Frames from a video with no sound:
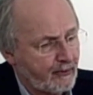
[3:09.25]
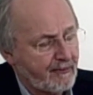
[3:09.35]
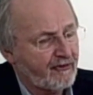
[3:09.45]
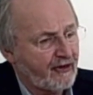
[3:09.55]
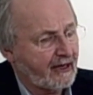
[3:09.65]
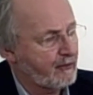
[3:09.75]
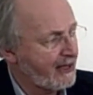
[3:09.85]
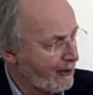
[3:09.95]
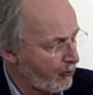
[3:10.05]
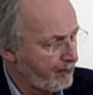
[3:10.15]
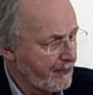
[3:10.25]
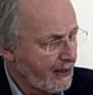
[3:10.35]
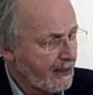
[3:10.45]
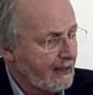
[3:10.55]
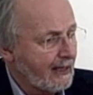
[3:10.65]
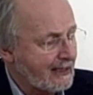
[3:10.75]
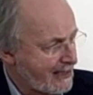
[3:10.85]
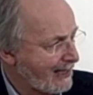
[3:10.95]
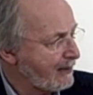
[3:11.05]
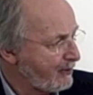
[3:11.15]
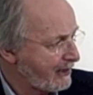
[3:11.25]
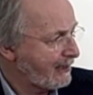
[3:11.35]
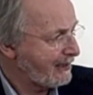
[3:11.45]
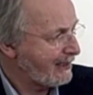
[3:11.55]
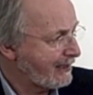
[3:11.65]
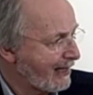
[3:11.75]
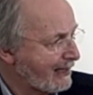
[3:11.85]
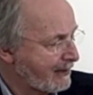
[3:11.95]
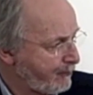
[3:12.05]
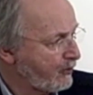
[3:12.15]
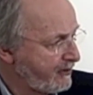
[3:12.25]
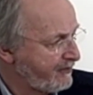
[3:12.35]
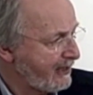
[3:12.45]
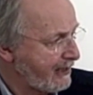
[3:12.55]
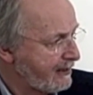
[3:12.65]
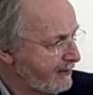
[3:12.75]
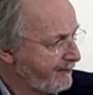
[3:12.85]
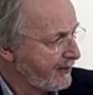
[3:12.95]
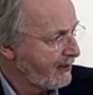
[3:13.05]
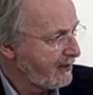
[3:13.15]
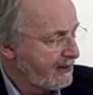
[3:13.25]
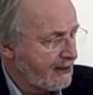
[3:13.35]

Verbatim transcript: How can we provide them with help exactly when they need it, at the point of need?